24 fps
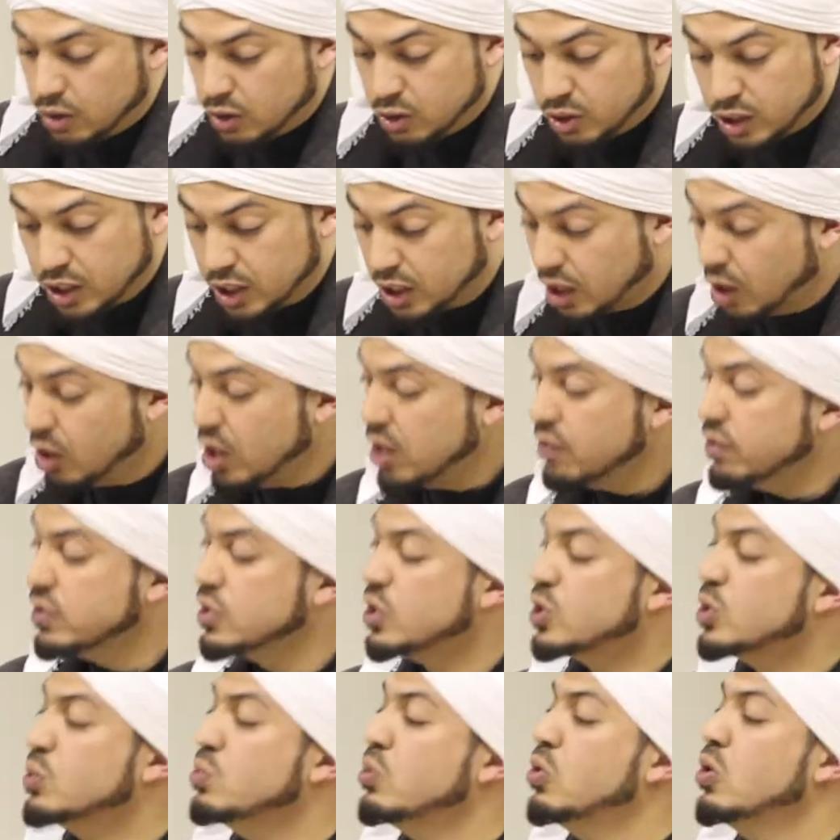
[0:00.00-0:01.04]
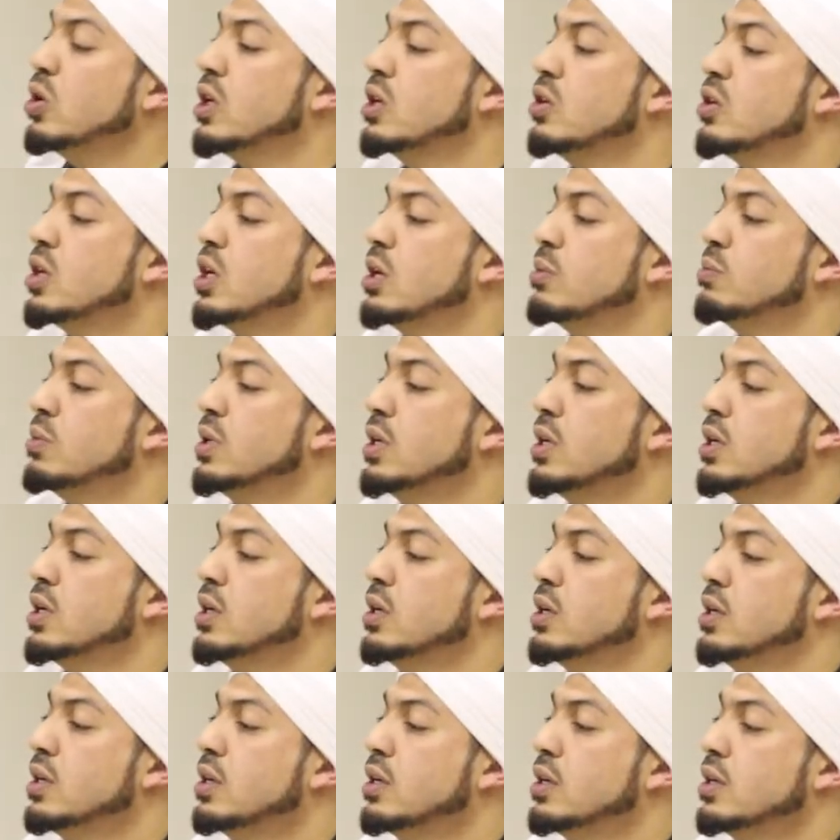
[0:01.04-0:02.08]
Or you can go even smaller, you can be
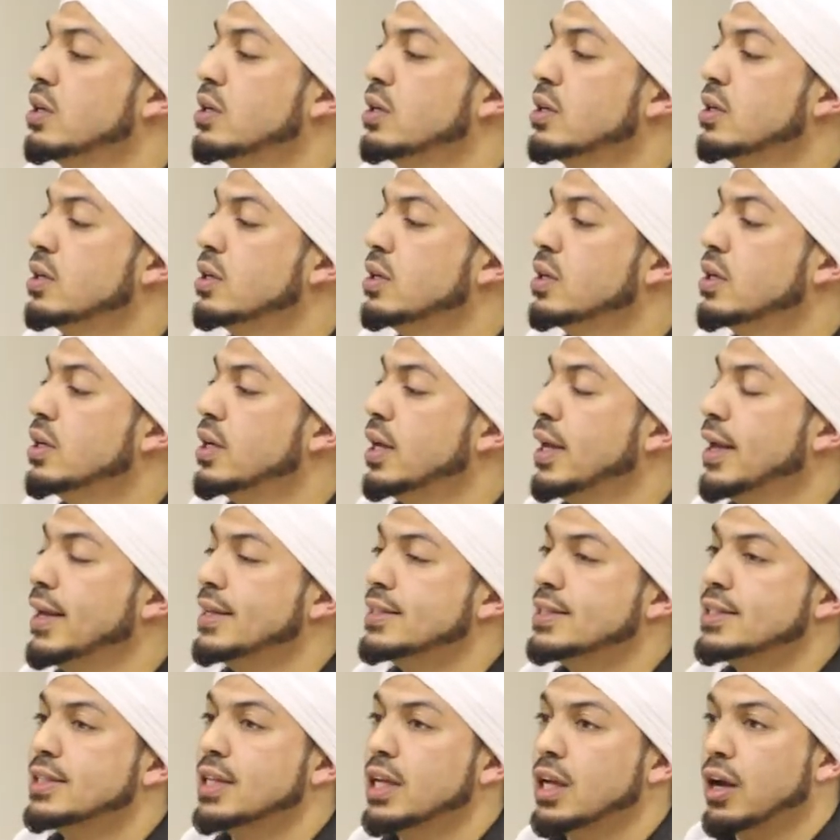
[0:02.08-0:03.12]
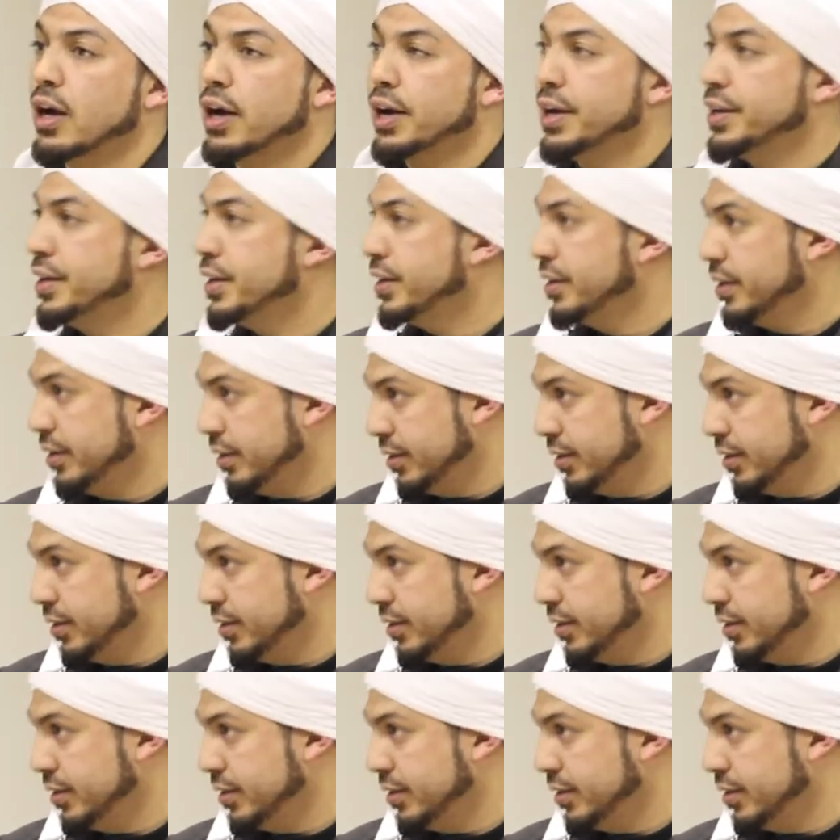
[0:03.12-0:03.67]
a, a SD card.